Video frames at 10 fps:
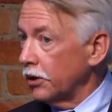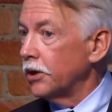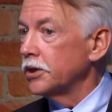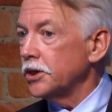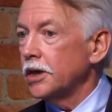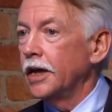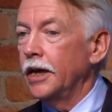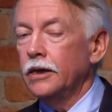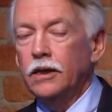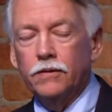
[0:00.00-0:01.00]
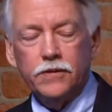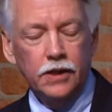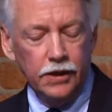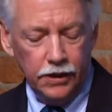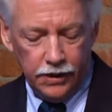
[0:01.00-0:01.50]
the largest land gift
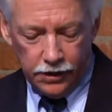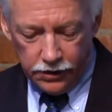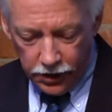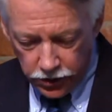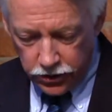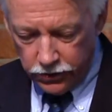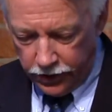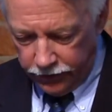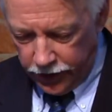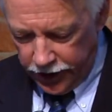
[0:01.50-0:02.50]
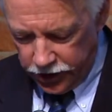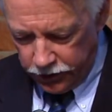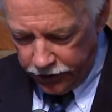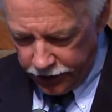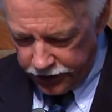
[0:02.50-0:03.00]
in the history of the
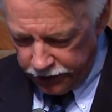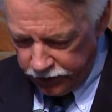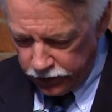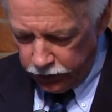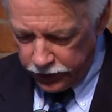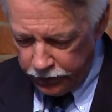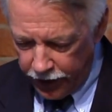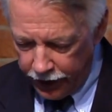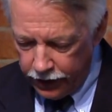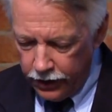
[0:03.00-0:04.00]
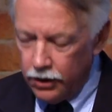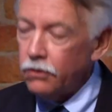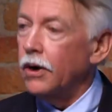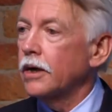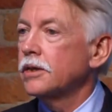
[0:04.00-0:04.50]
National Park Service, was by
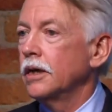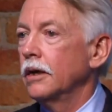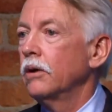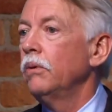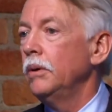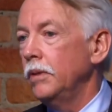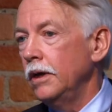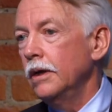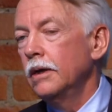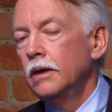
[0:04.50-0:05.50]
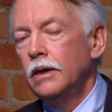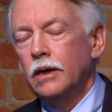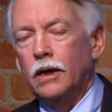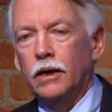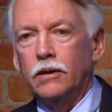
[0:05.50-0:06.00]
Roxanne Quimby,
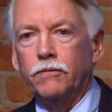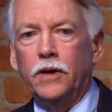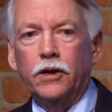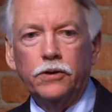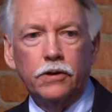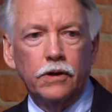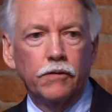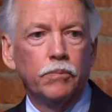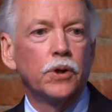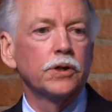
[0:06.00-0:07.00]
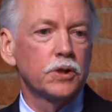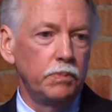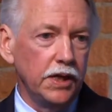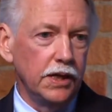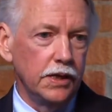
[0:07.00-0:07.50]
uh, the founder of Burt's
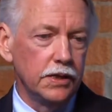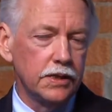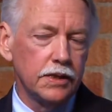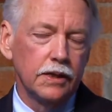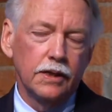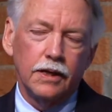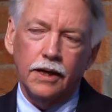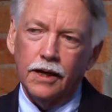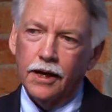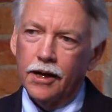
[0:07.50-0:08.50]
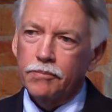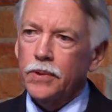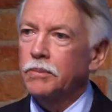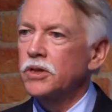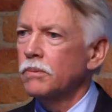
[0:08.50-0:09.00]
Bees. Uh,
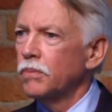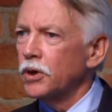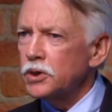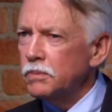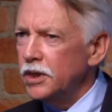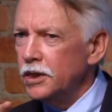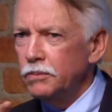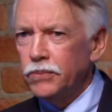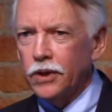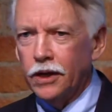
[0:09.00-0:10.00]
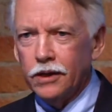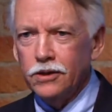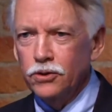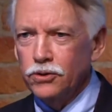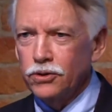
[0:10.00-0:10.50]
probably some Burt's Bee
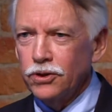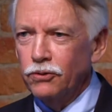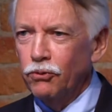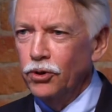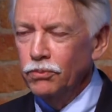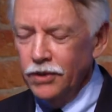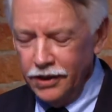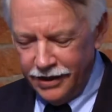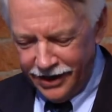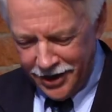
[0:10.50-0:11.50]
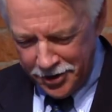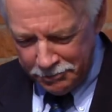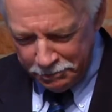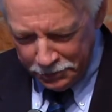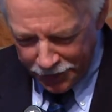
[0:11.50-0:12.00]
product users in the room.
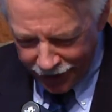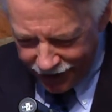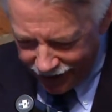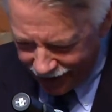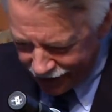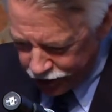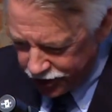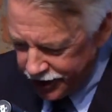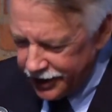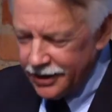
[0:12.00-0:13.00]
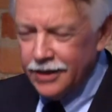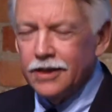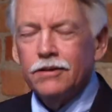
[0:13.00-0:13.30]
Um, uh, she,